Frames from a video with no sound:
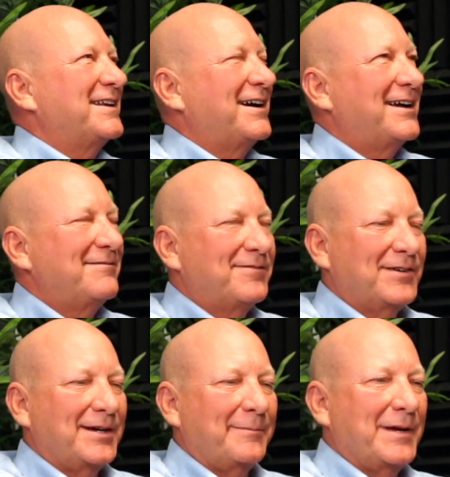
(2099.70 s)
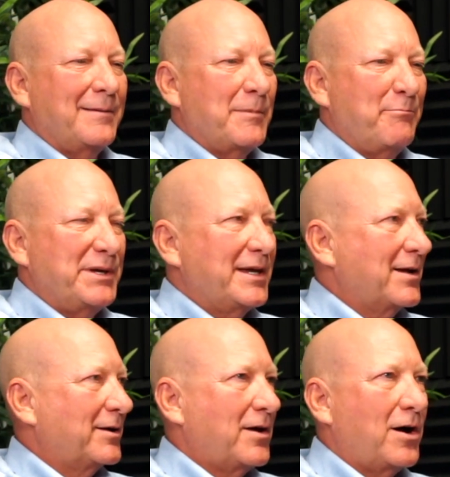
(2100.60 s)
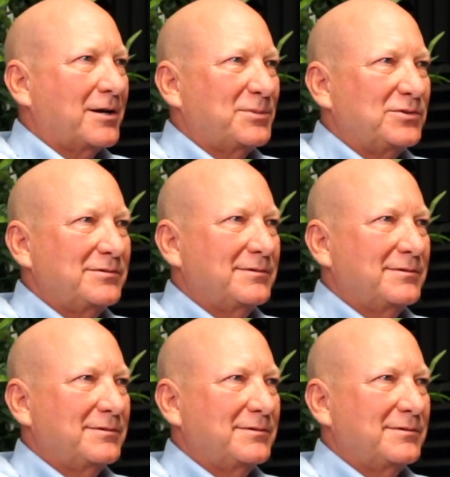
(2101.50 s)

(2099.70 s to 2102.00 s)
I'm big on Audible.